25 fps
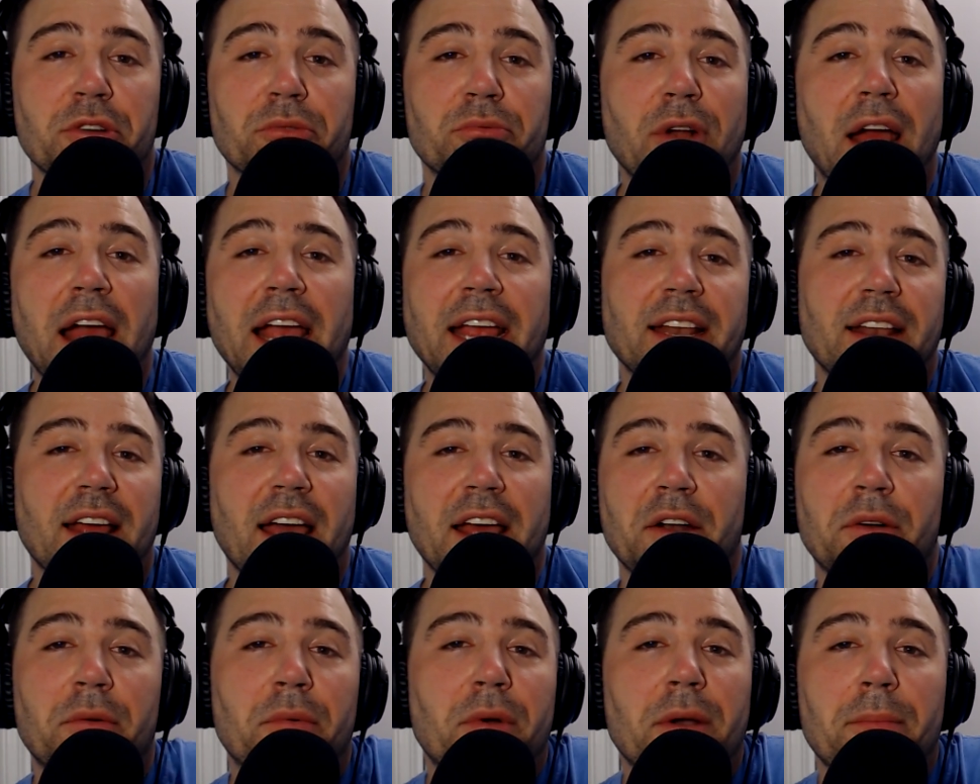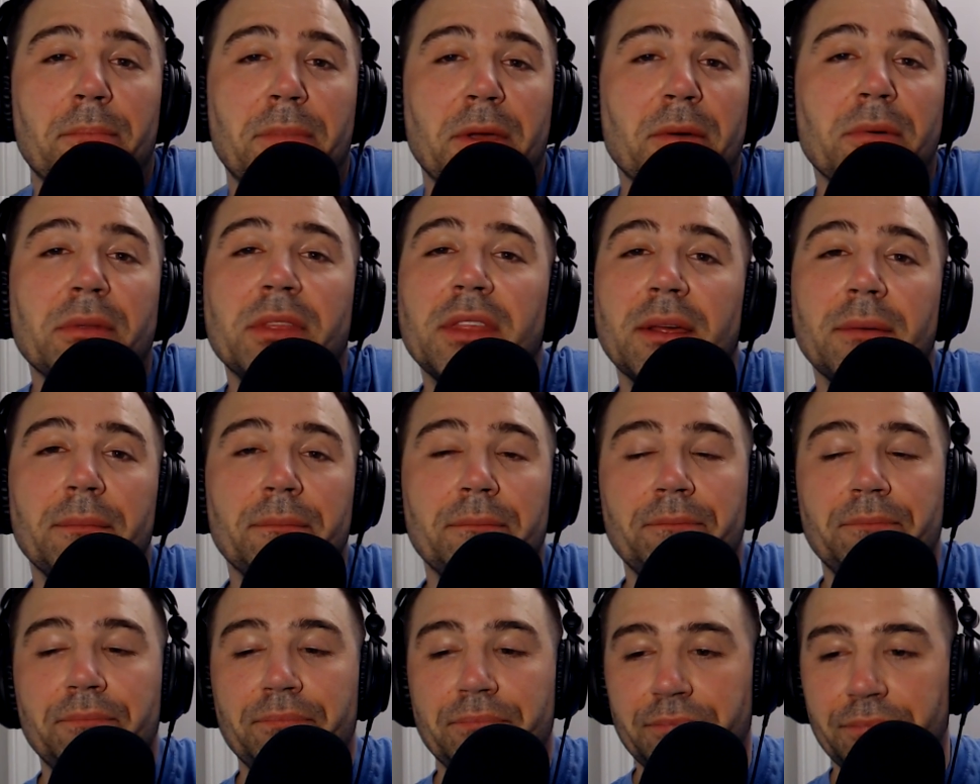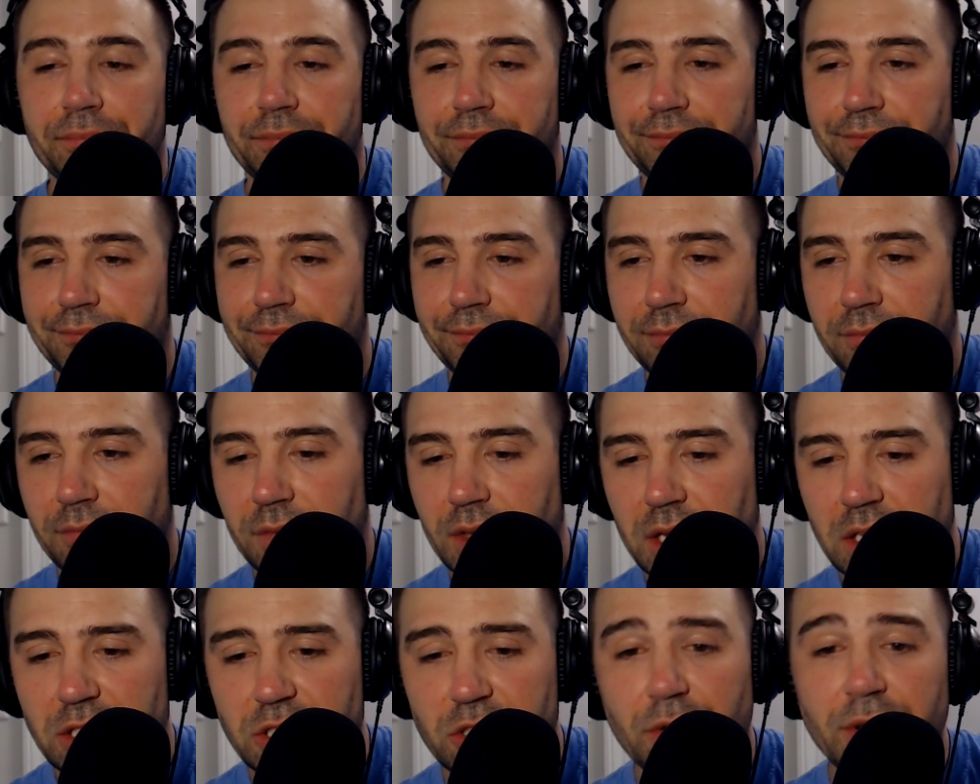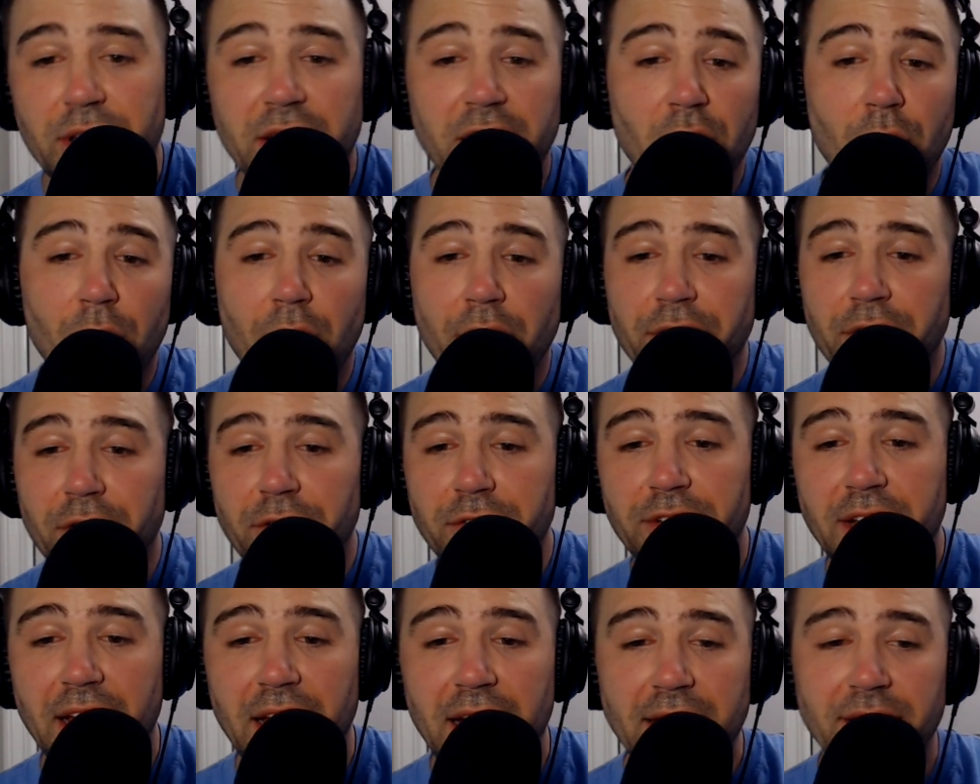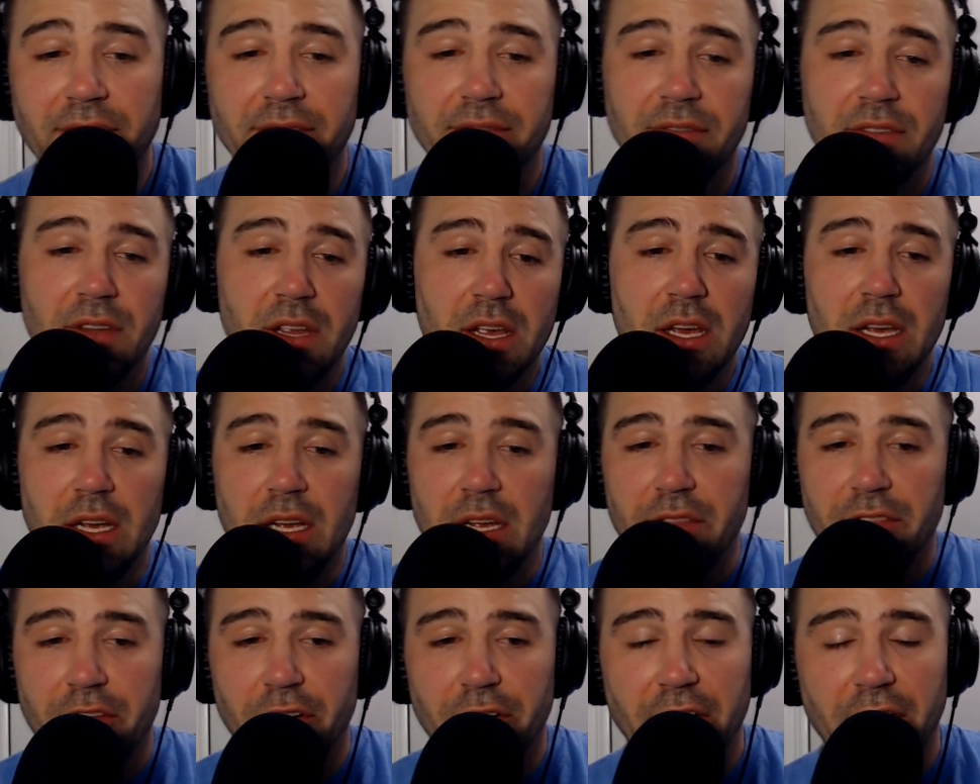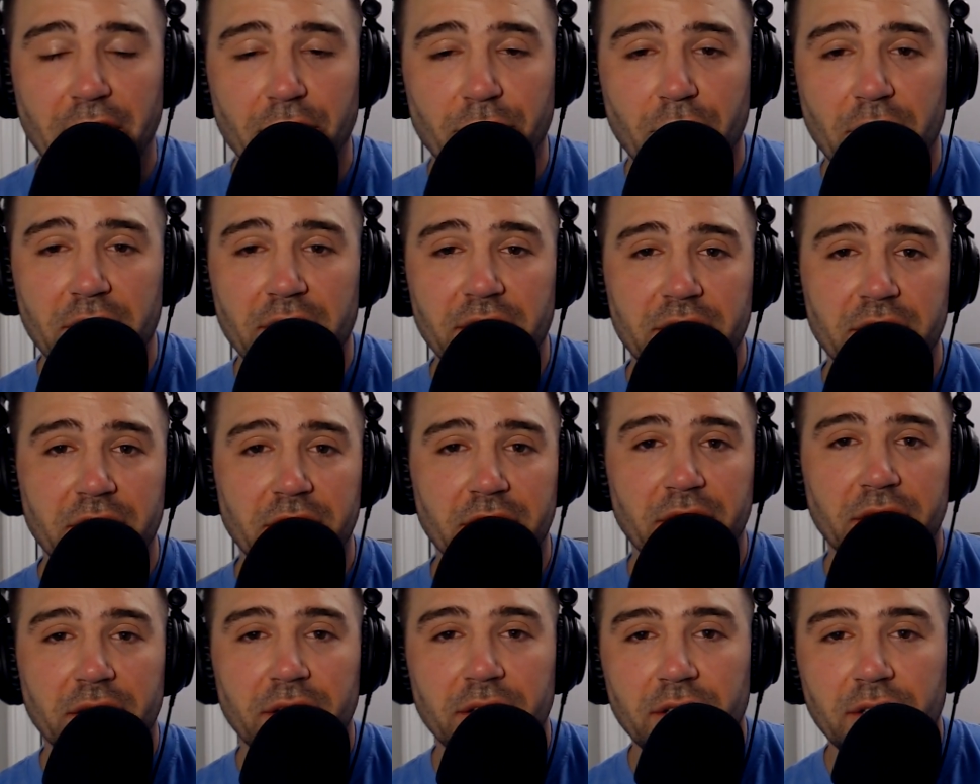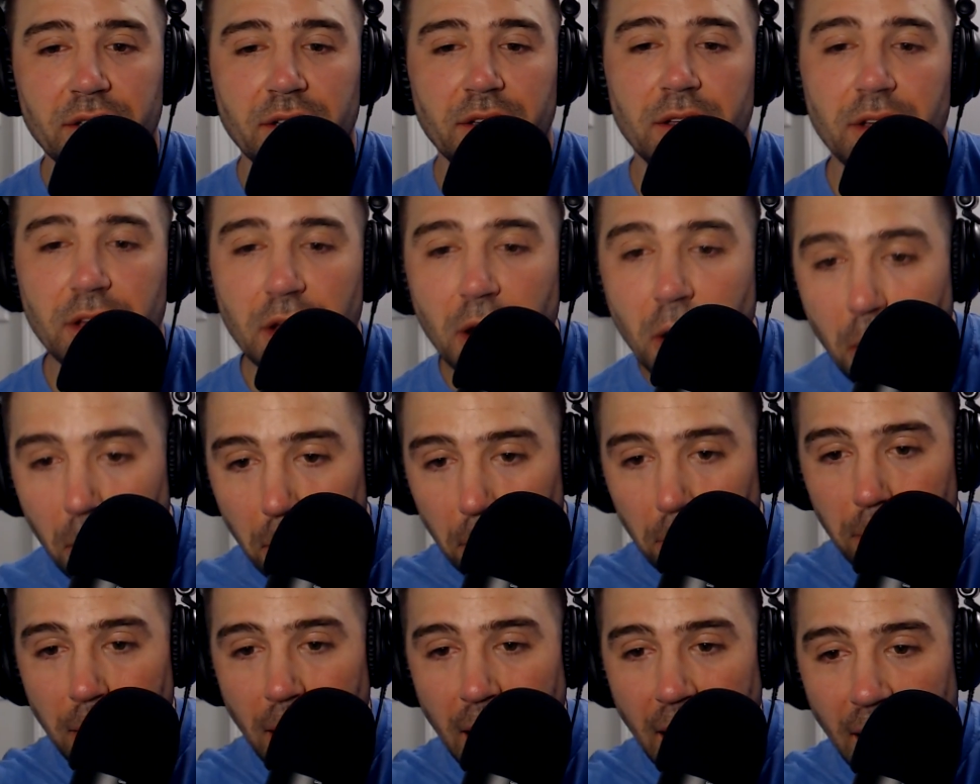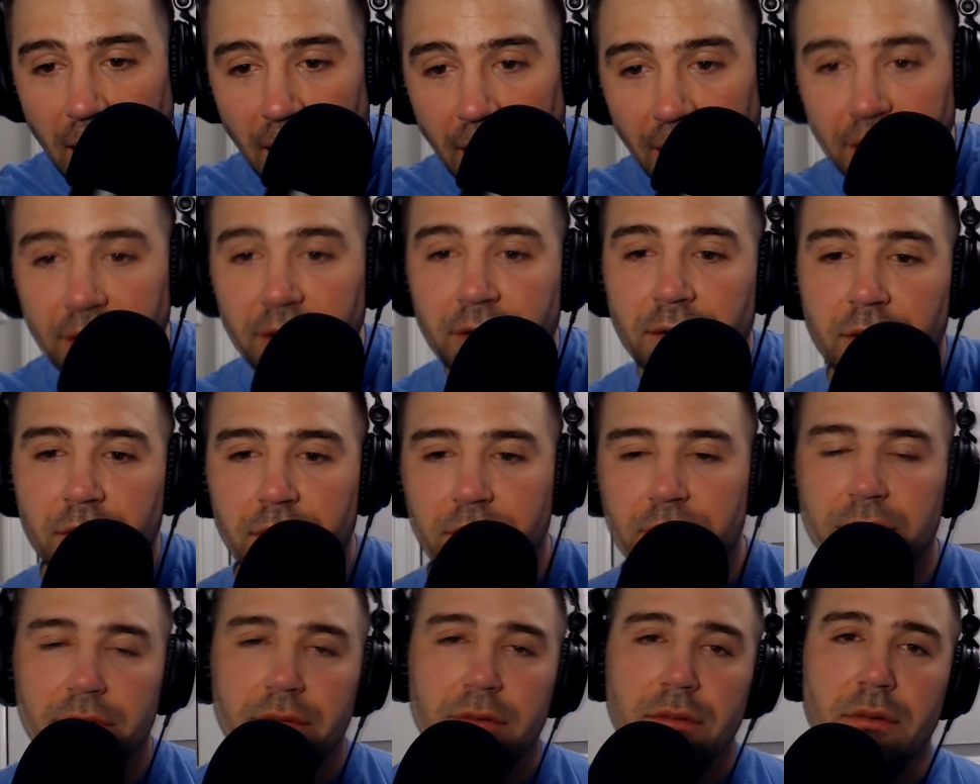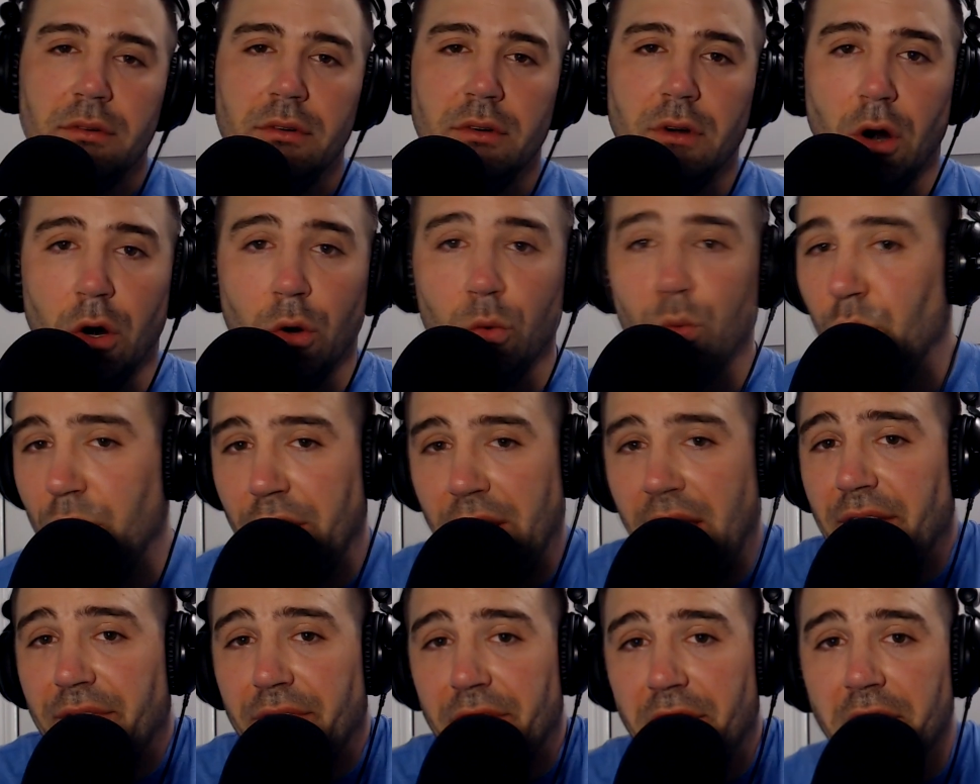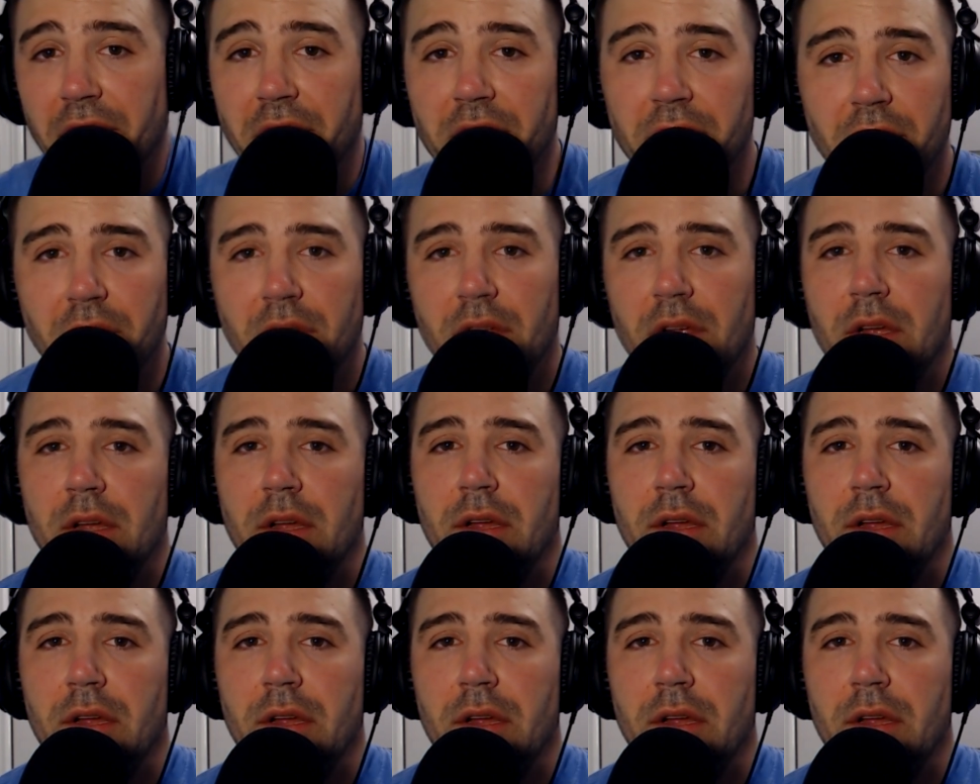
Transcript: You're right. I don't want to be with him. So they go on their date and they're getting ready to bang or whatever,